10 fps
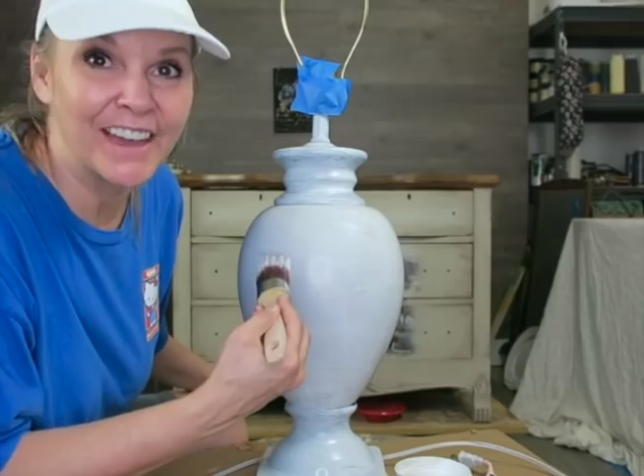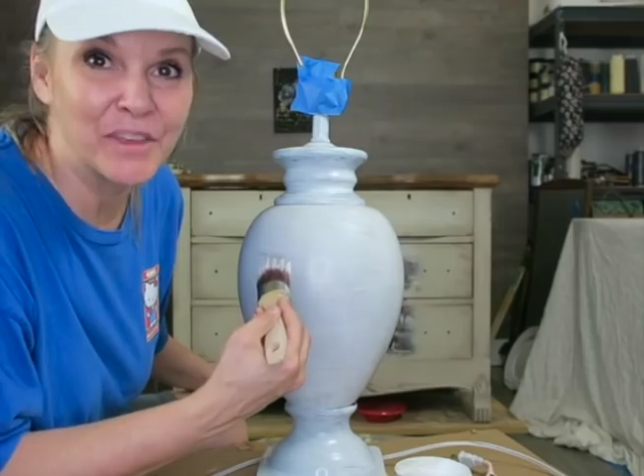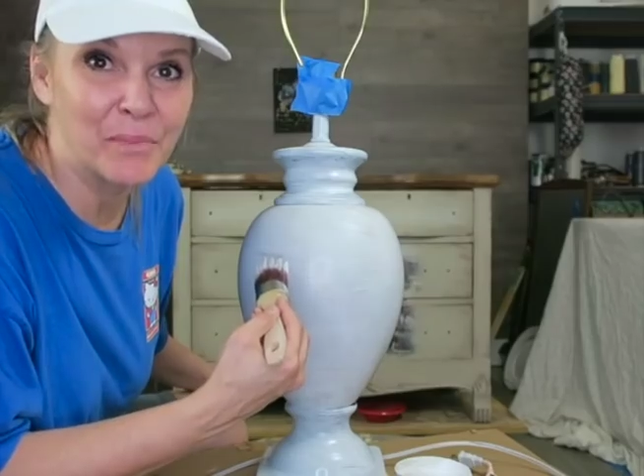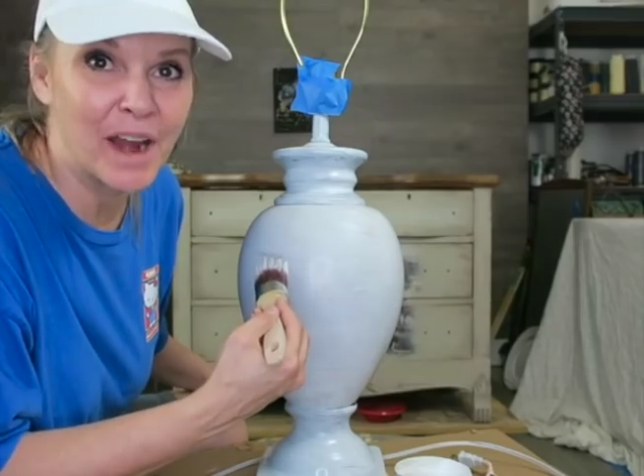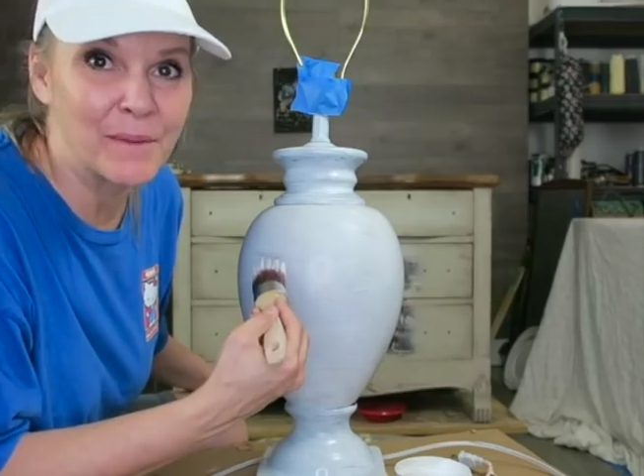I got
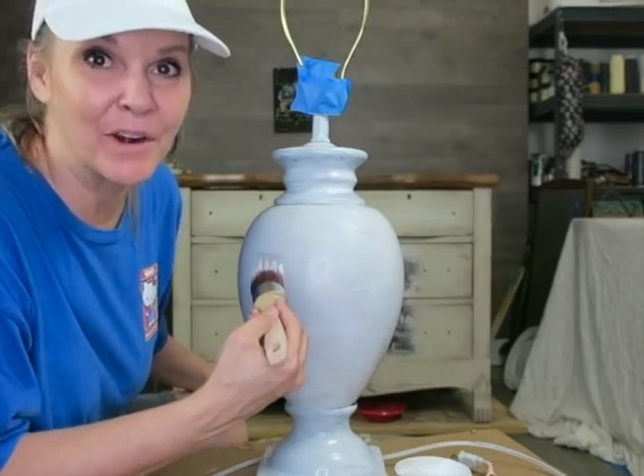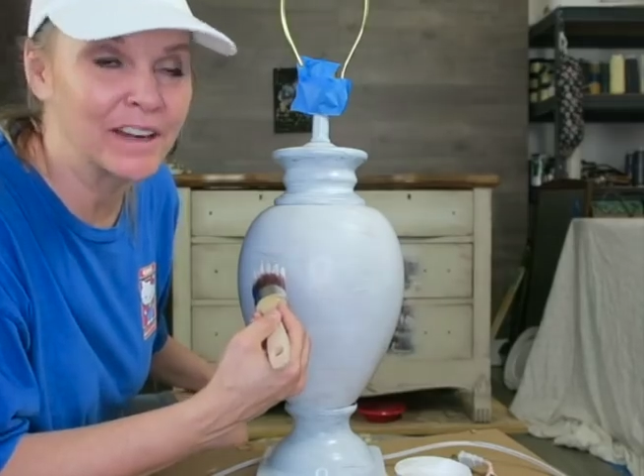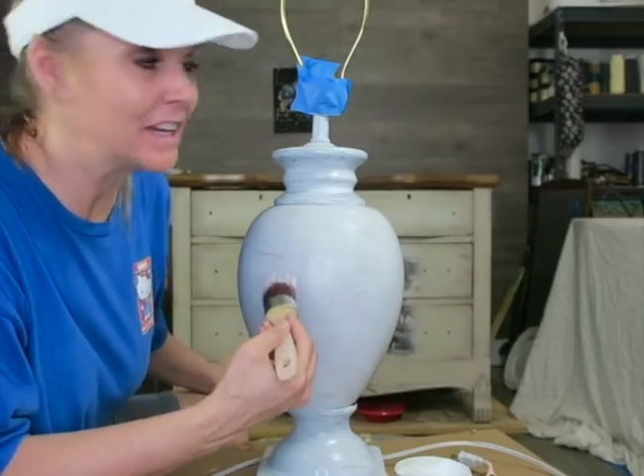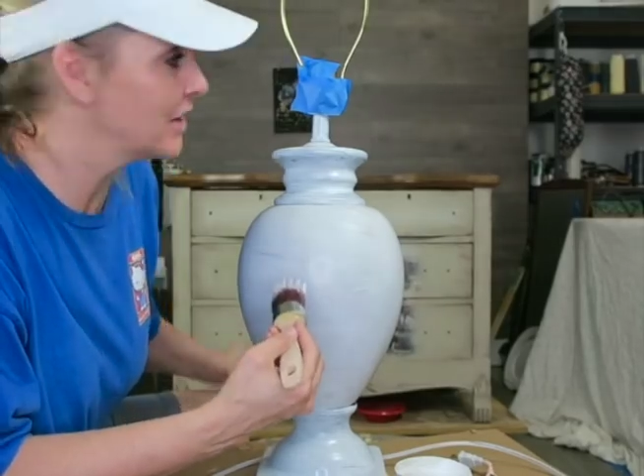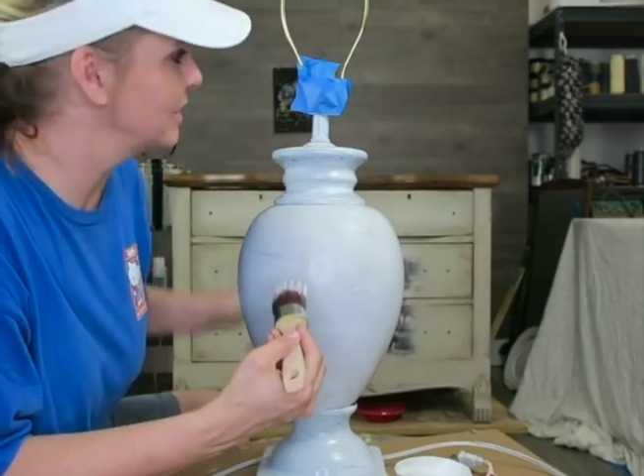the primer
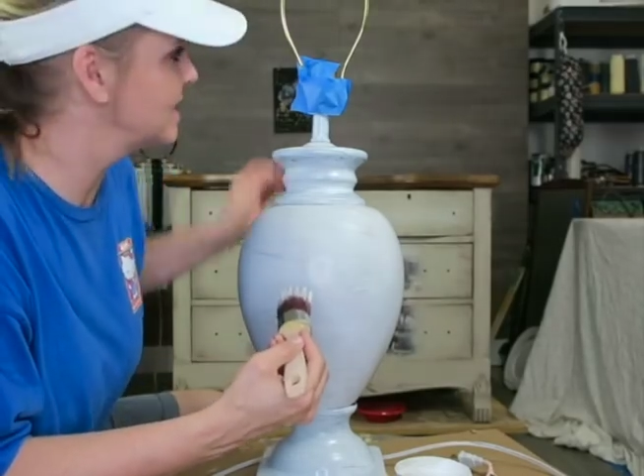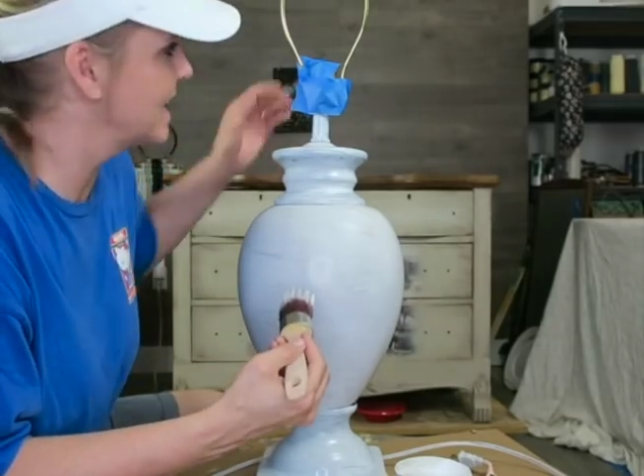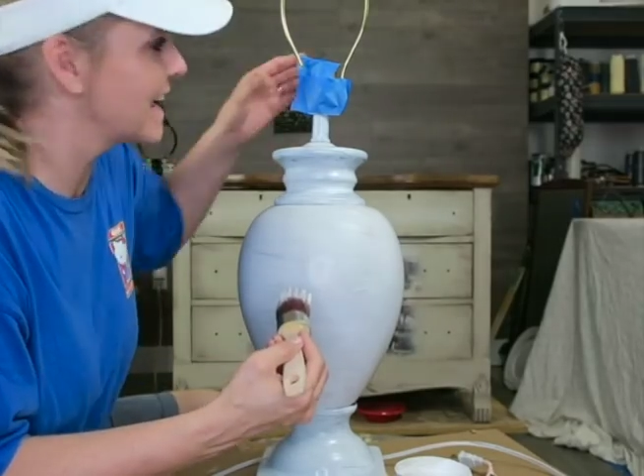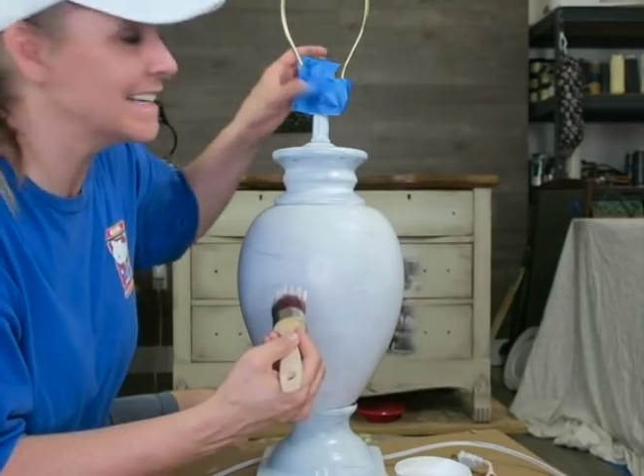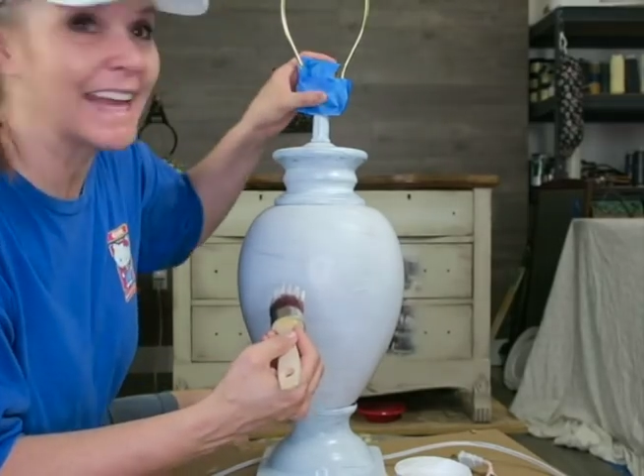on here, you
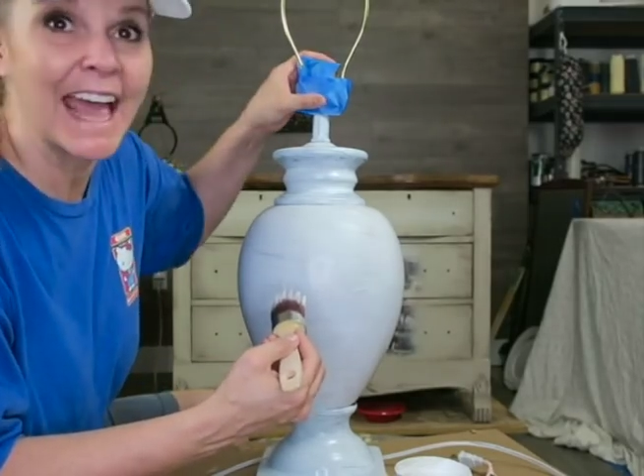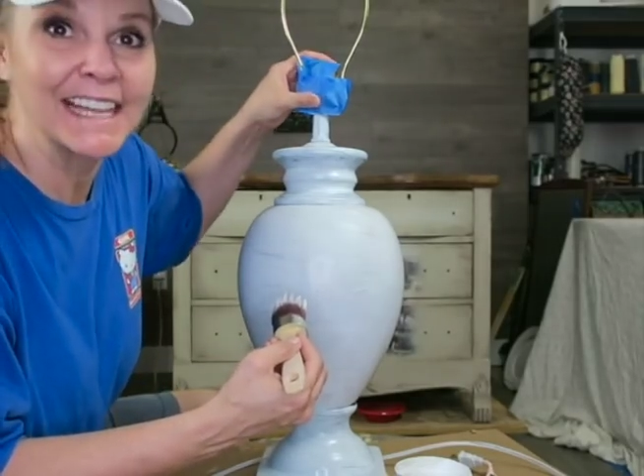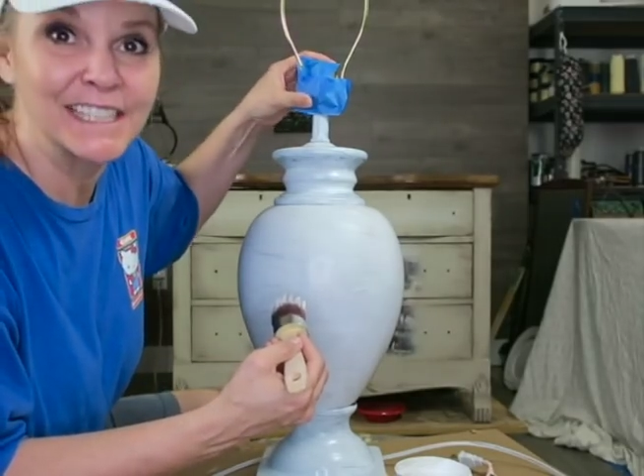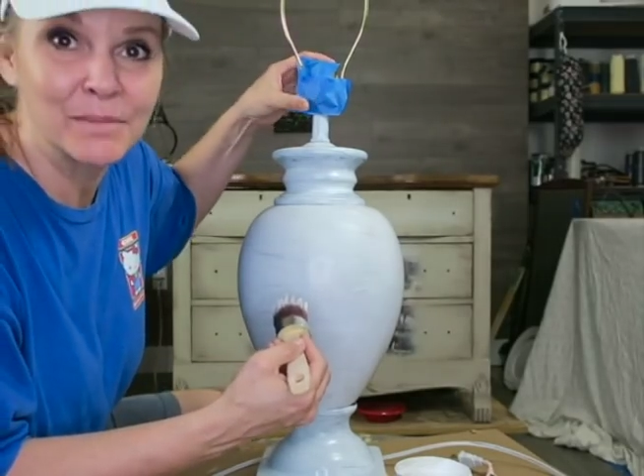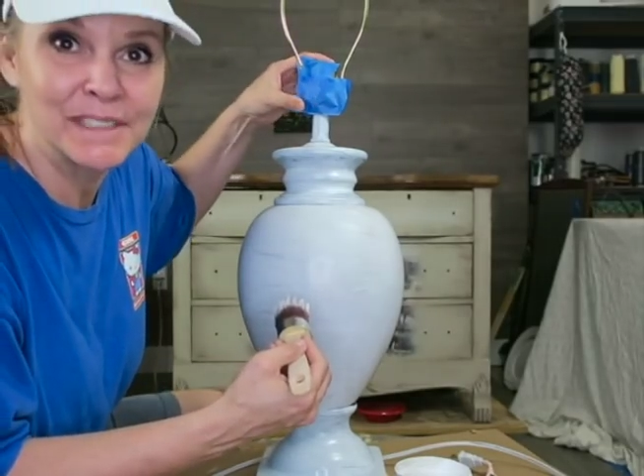see I did
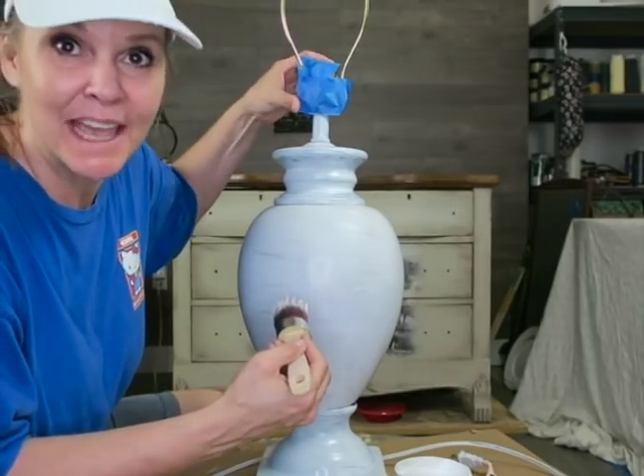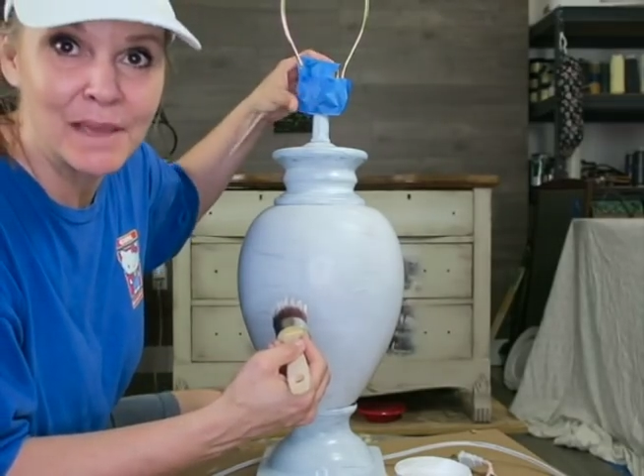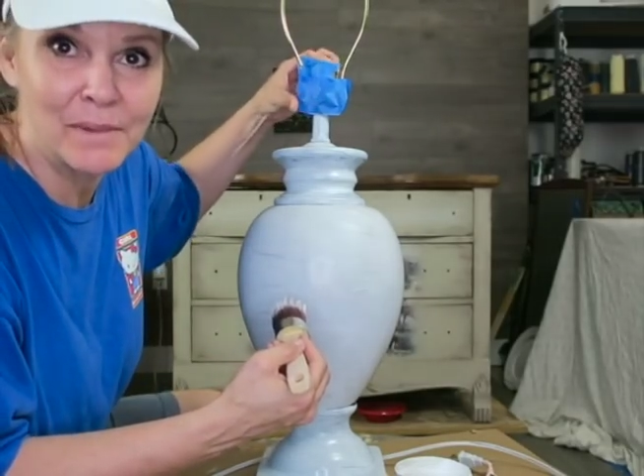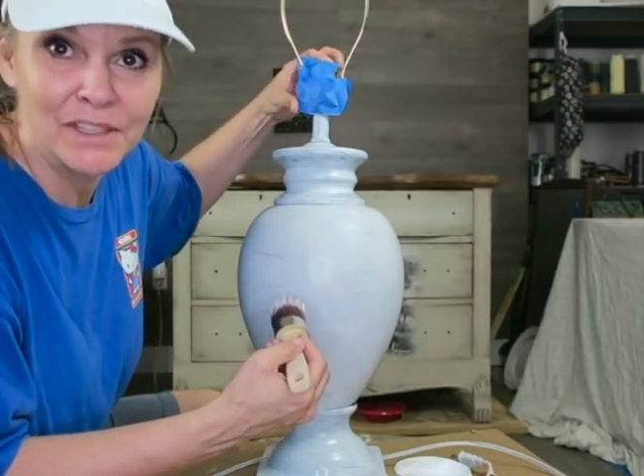add some tape